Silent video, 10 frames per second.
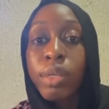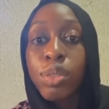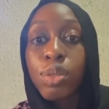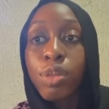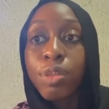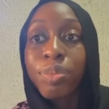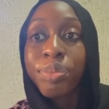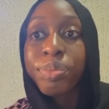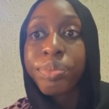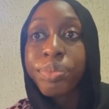So
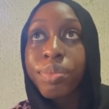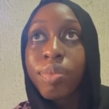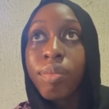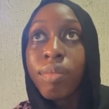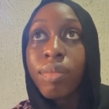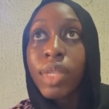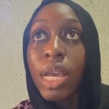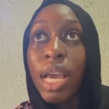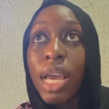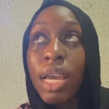
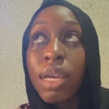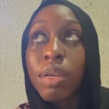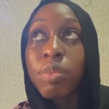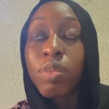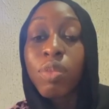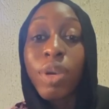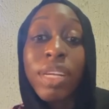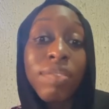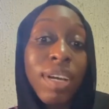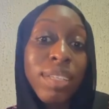
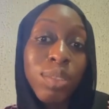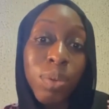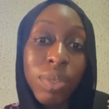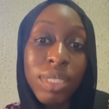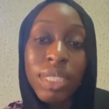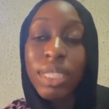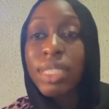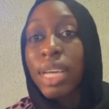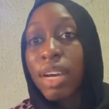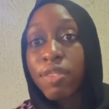whenever someone says
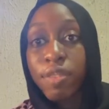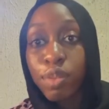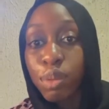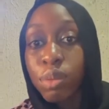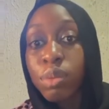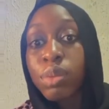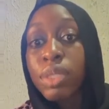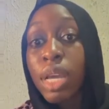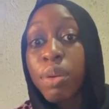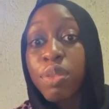they have flu,
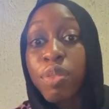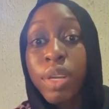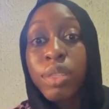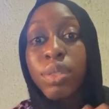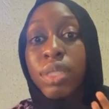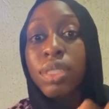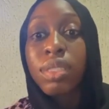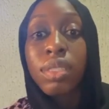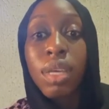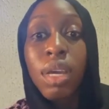they are referring to
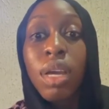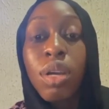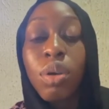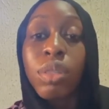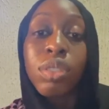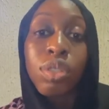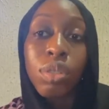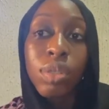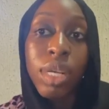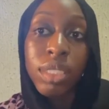this condition
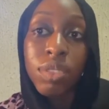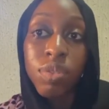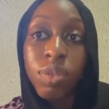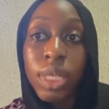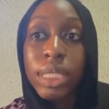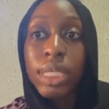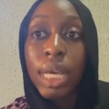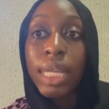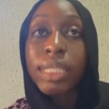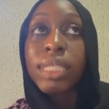known as influenza,
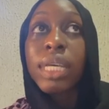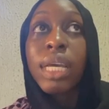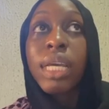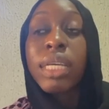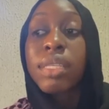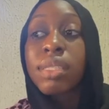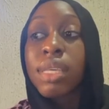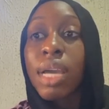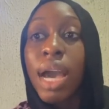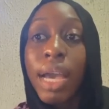and is
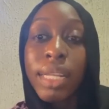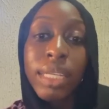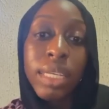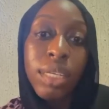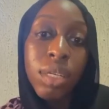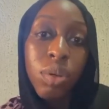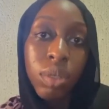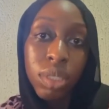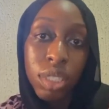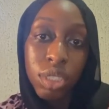a highly
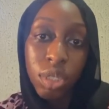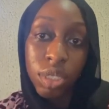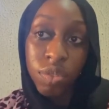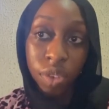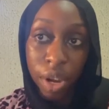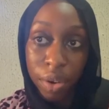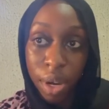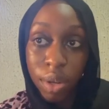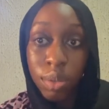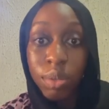contagious
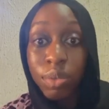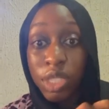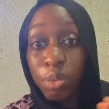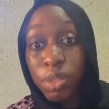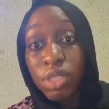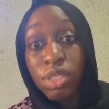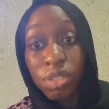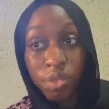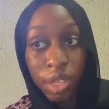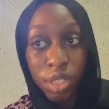viral respiratory
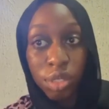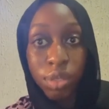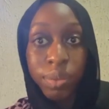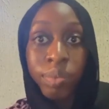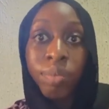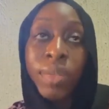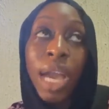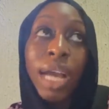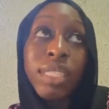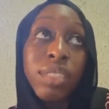infection
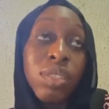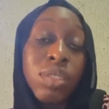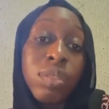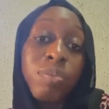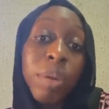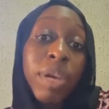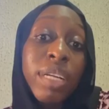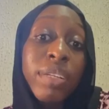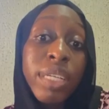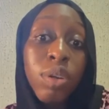and is
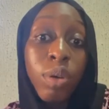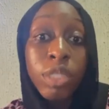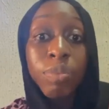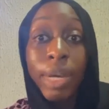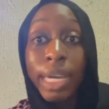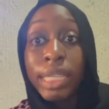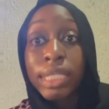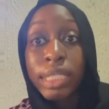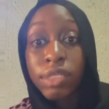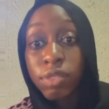primarily caused by
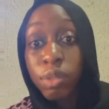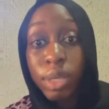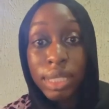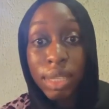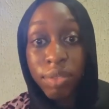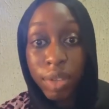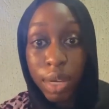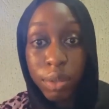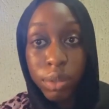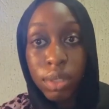the influenza
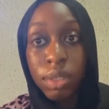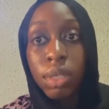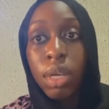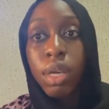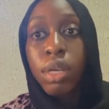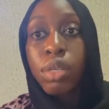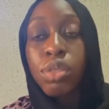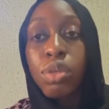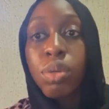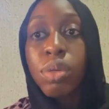virus.
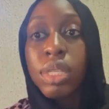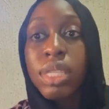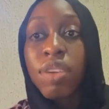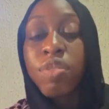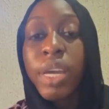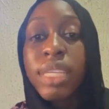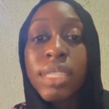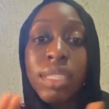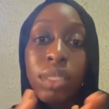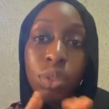So it affects
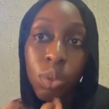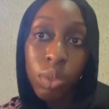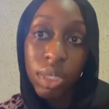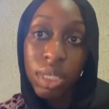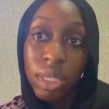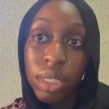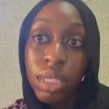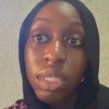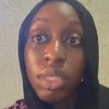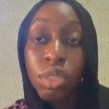the nose,
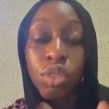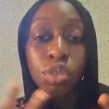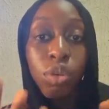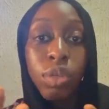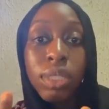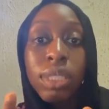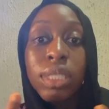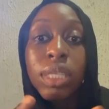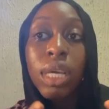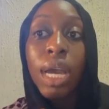the
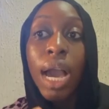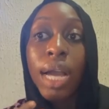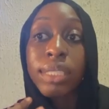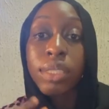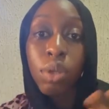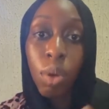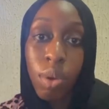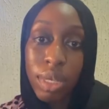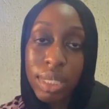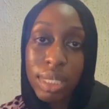throat, and the
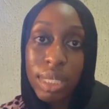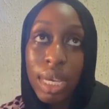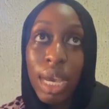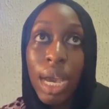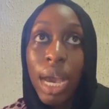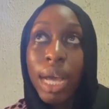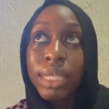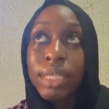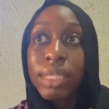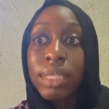lungs,
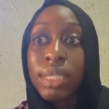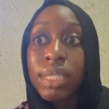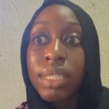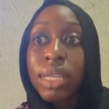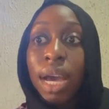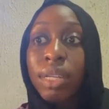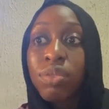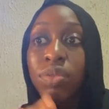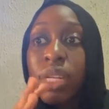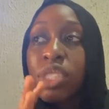and it
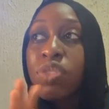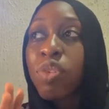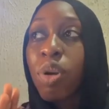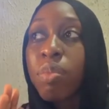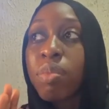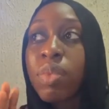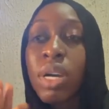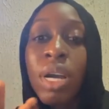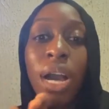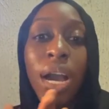can range from
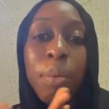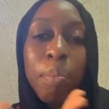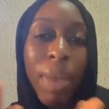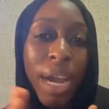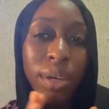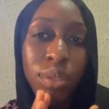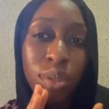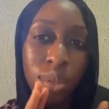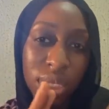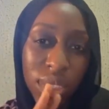mild
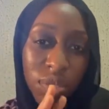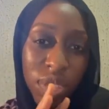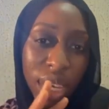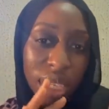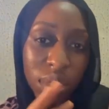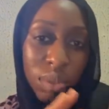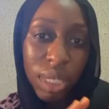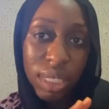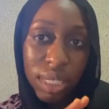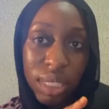to severe
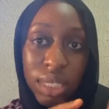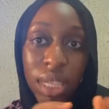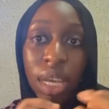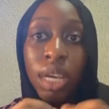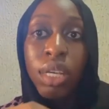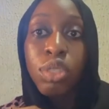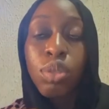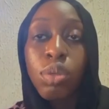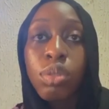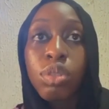illnesses.
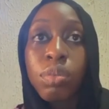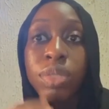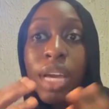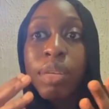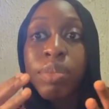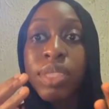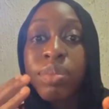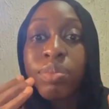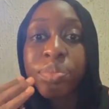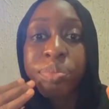So sometimes
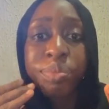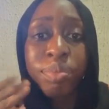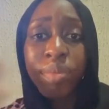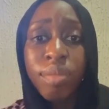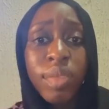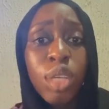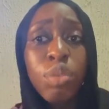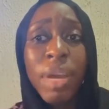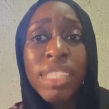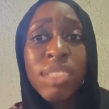
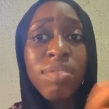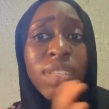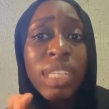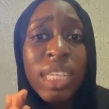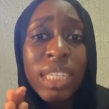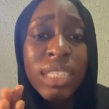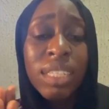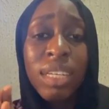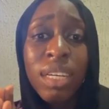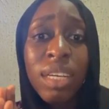it might even lead
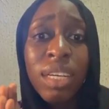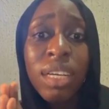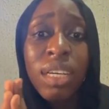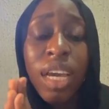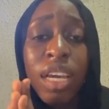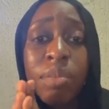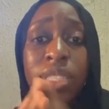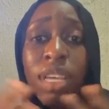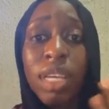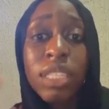
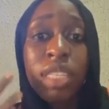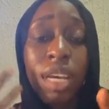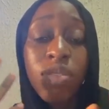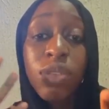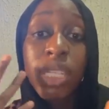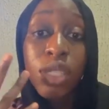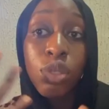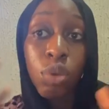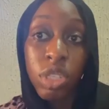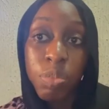it can even lead
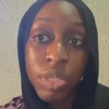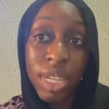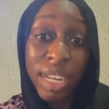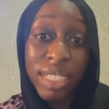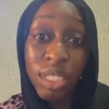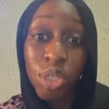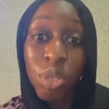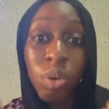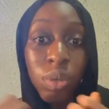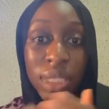to
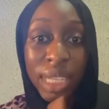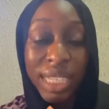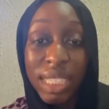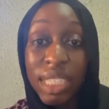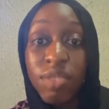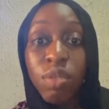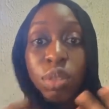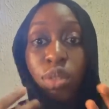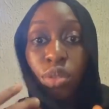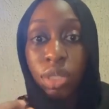hospitalization or death if
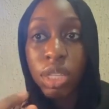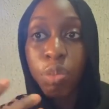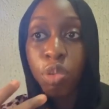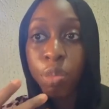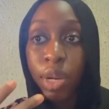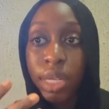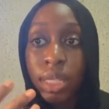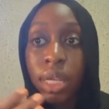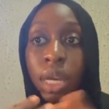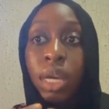not treated properly.
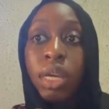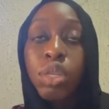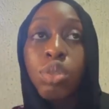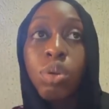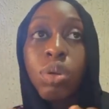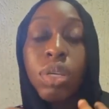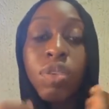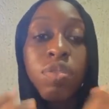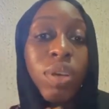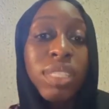So
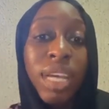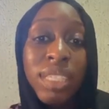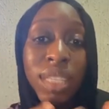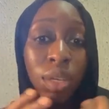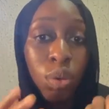influenza is a